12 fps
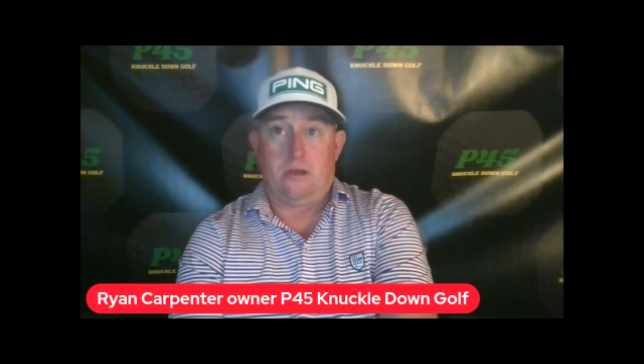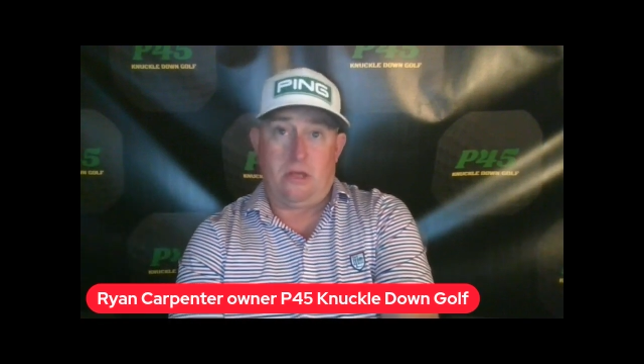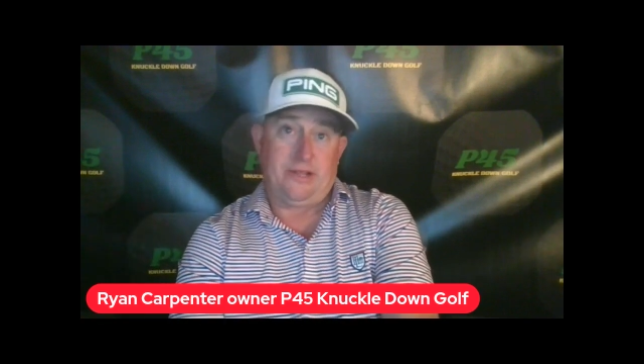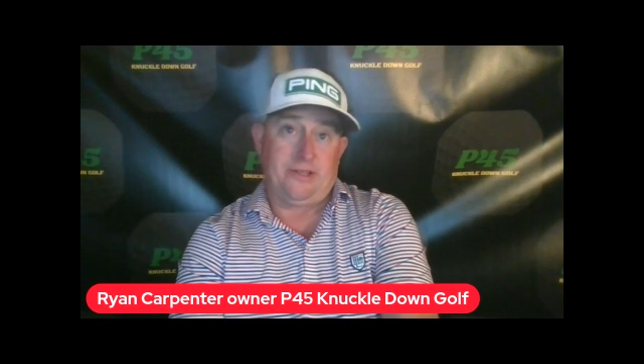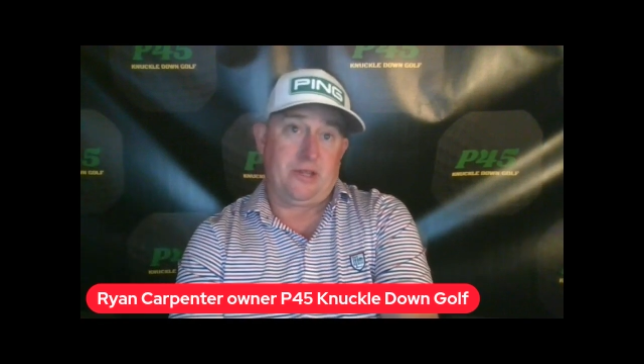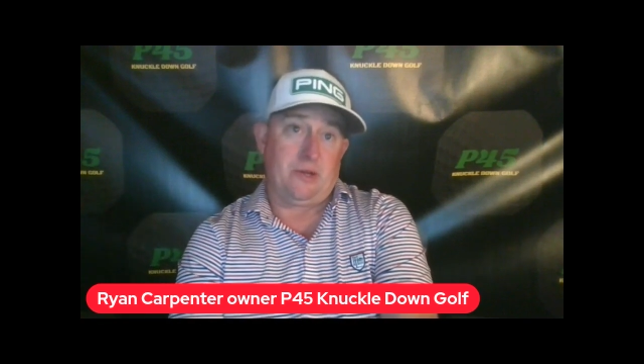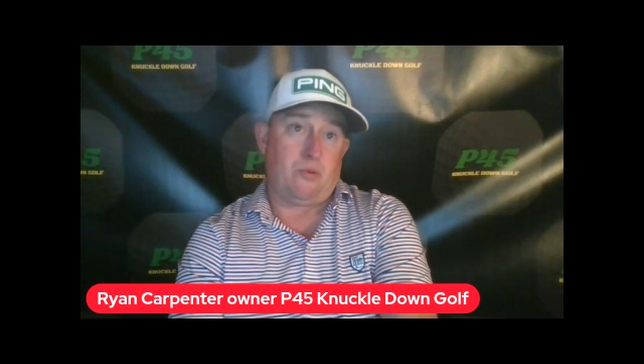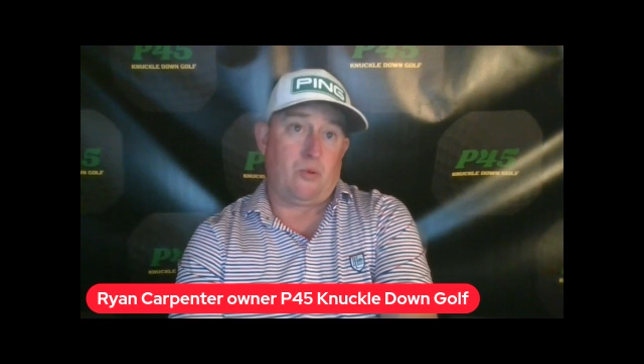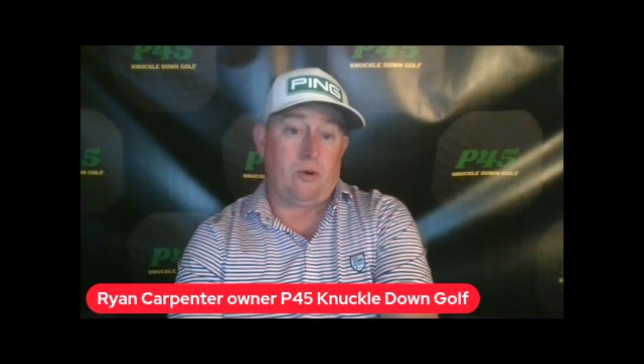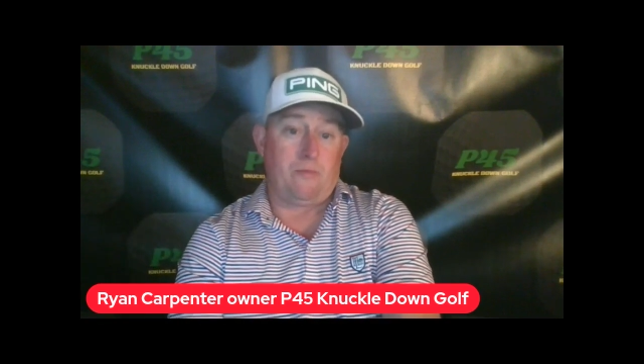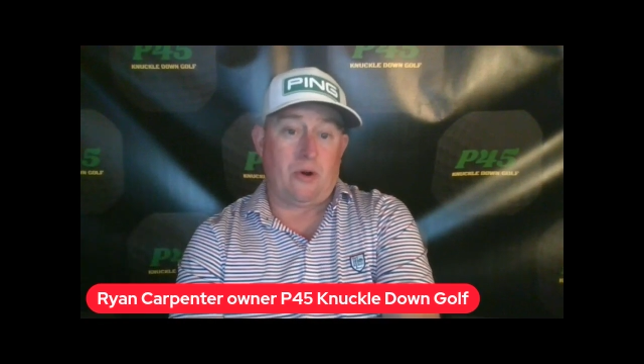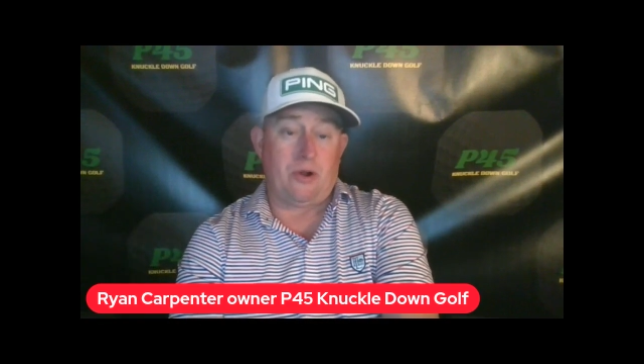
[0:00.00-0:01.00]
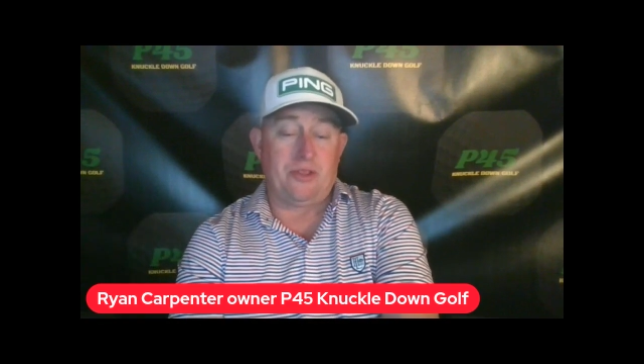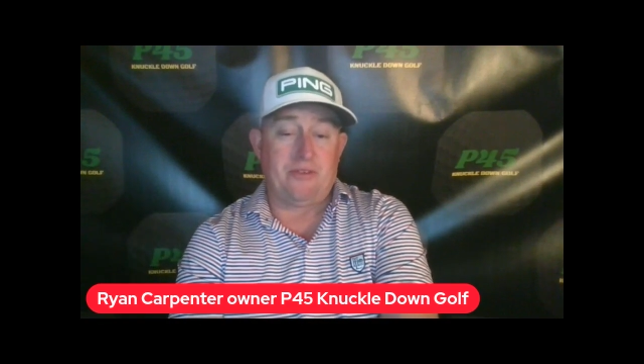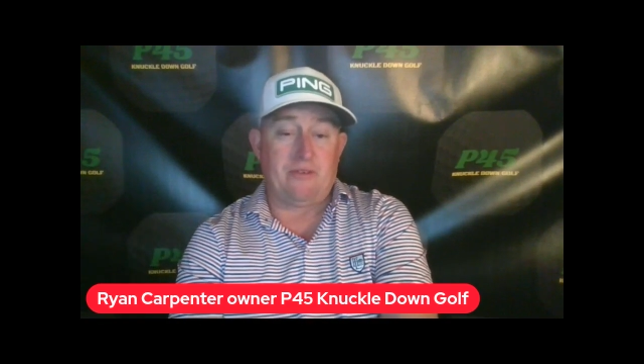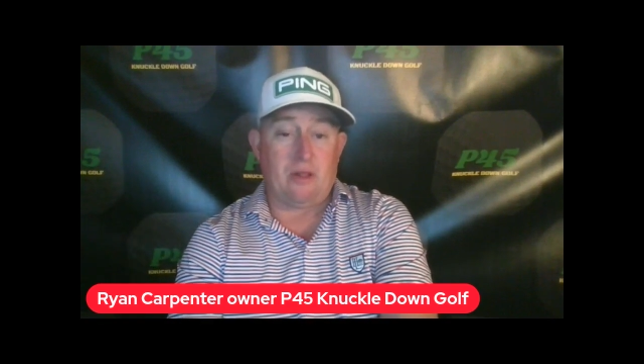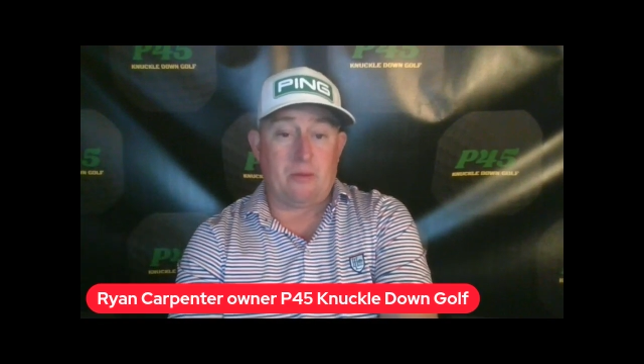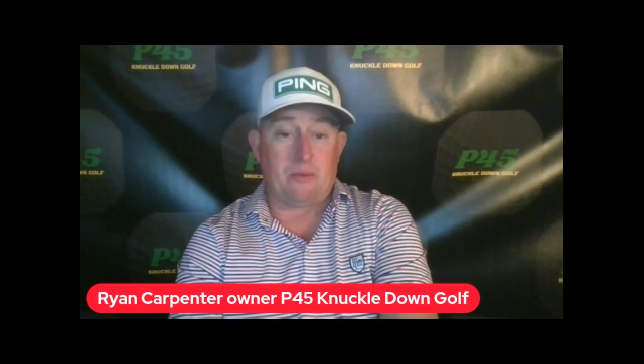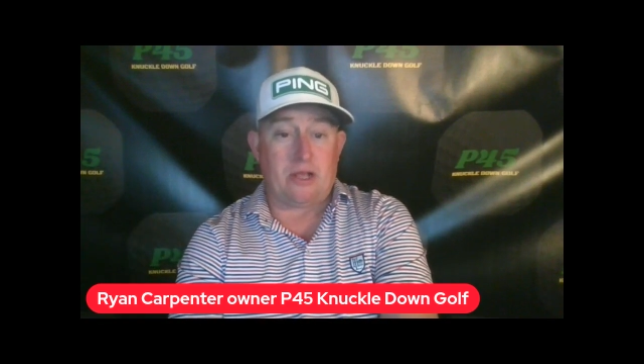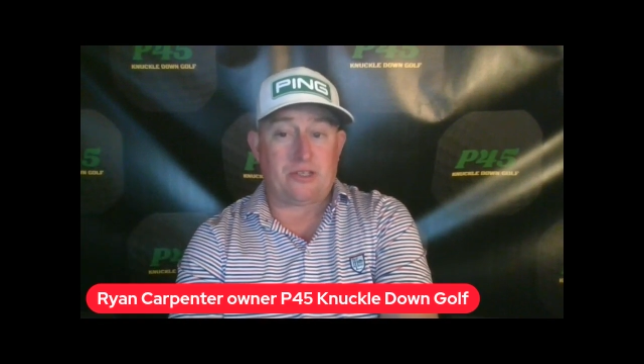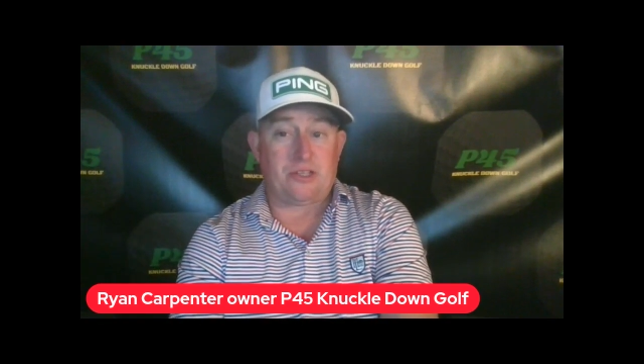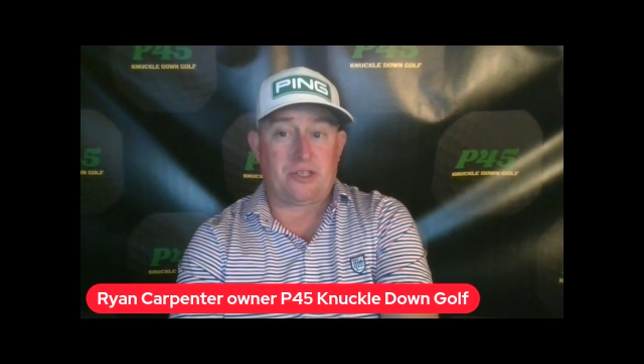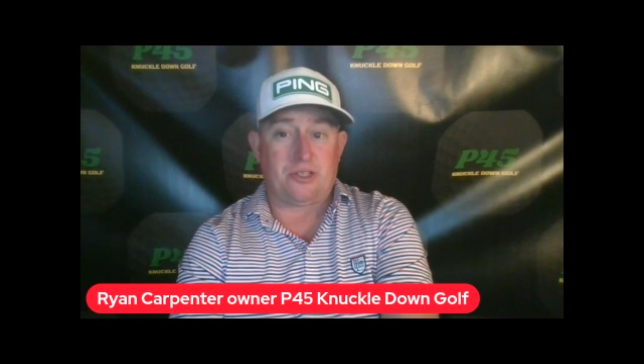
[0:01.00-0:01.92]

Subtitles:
it's an important part of the development process.